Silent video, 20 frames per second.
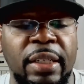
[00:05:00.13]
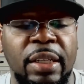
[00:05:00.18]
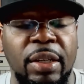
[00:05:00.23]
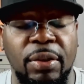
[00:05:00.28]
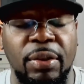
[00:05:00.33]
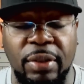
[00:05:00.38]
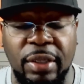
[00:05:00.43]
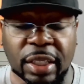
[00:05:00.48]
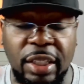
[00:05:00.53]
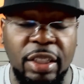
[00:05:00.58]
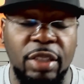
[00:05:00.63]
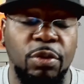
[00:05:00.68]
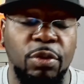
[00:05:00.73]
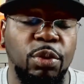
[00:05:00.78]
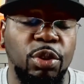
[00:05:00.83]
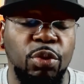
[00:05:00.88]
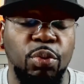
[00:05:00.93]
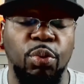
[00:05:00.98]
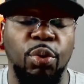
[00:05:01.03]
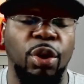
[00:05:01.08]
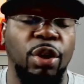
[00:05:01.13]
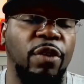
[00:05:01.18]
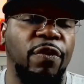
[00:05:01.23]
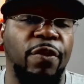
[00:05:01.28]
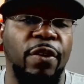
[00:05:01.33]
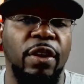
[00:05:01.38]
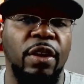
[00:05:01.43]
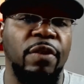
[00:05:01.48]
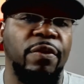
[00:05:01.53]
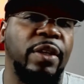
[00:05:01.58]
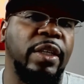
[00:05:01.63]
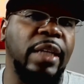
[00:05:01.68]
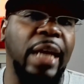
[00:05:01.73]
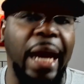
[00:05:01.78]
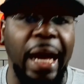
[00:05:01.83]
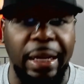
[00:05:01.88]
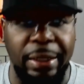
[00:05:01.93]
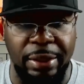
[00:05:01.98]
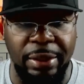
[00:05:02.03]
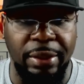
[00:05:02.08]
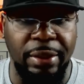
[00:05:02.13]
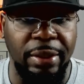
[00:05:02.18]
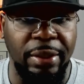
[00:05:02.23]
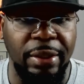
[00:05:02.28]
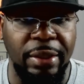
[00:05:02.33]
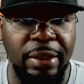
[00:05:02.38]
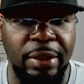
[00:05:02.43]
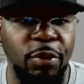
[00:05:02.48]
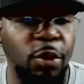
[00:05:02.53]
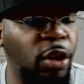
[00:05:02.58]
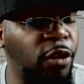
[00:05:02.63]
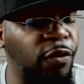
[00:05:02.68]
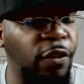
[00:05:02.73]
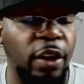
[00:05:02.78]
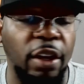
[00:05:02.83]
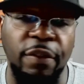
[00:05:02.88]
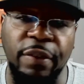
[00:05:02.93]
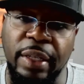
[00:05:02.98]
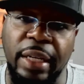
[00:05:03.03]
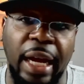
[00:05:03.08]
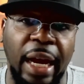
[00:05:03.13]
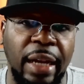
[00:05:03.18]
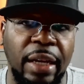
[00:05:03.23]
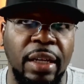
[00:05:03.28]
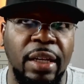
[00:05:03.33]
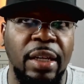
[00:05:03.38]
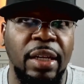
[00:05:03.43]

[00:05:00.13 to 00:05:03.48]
yo, this was worth every dollar. Worth every dollar.